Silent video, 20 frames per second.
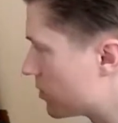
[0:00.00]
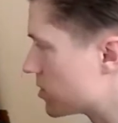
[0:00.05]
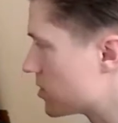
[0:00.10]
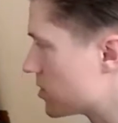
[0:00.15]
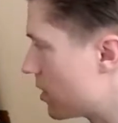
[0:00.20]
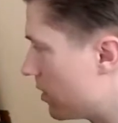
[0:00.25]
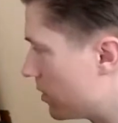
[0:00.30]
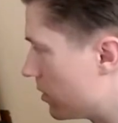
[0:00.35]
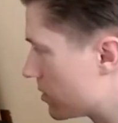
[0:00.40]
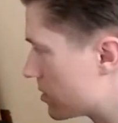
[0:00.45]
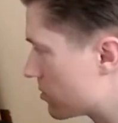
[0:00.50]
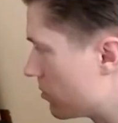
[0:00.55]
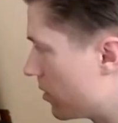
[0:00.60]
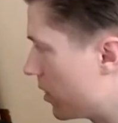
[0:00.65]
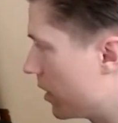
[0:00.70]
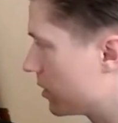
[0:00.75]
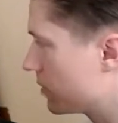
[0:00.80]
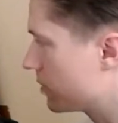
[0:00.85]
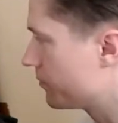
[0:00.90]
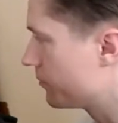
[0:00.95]
results,
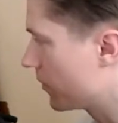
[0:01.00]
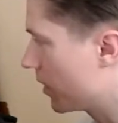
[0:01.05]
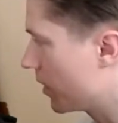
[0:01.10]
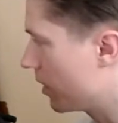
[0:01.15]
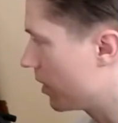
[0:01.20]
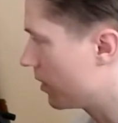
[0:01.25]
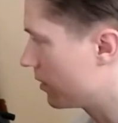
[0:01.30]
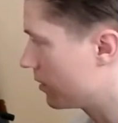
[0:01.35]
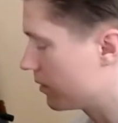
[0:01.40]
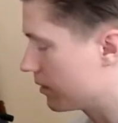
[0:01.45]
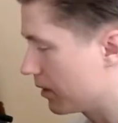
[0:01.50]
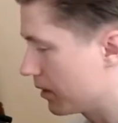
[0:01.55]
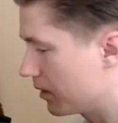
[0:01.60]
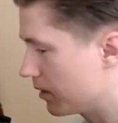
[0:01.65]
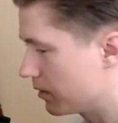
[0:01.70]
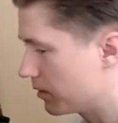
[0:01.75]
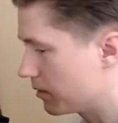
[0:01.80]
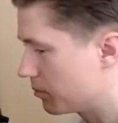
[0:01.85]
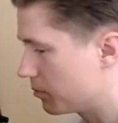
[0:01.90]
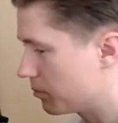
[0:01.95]
right? Mm-hmm. And and the